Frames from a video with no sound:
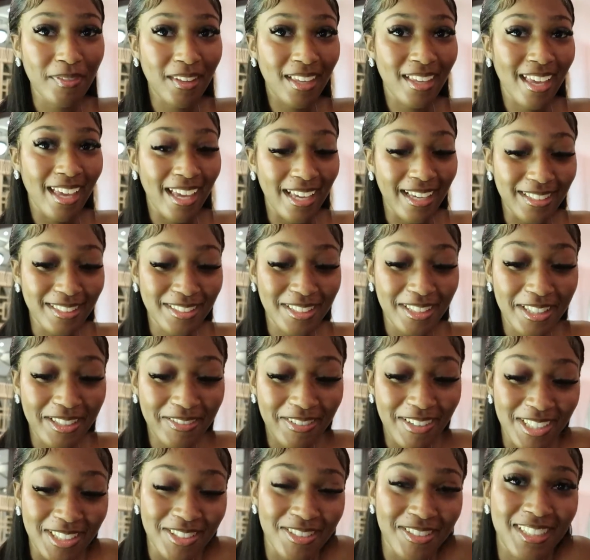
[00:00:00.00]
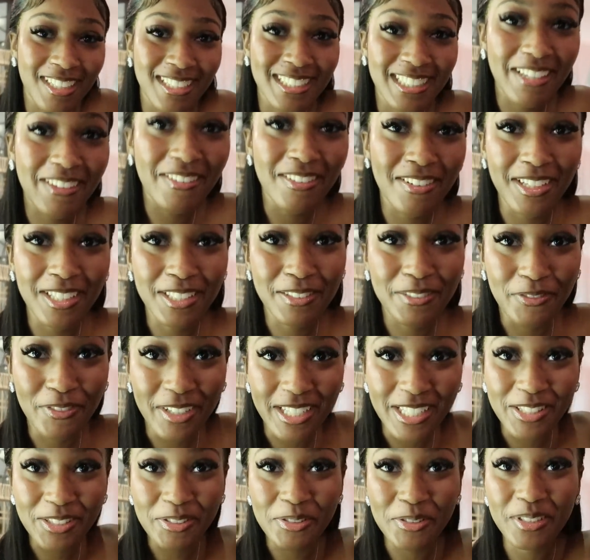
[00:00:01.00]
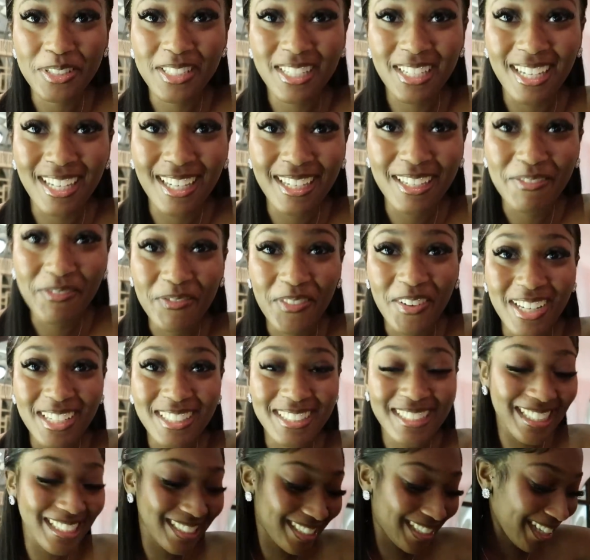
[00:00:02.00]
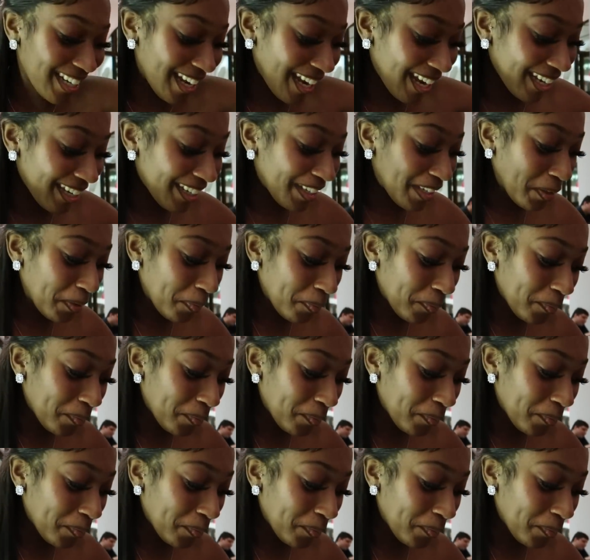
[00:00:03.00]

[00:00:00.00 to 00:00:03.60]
Okay, so the restaurant has given us free sushi, but it's literally like